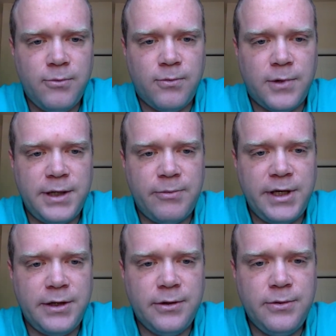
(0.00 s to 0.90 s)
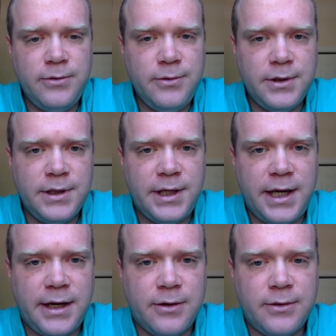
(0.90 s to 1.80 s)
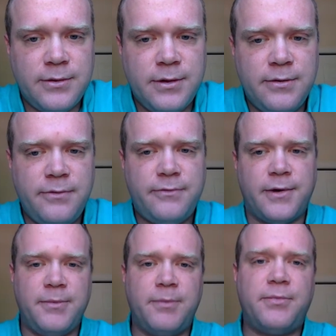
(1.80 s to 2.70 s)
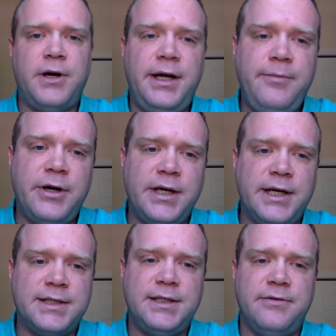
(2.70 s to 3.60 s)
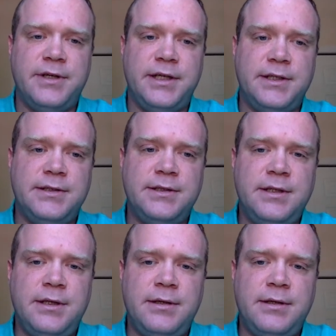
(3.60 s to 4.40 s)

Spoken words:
when we go now from the primary activities,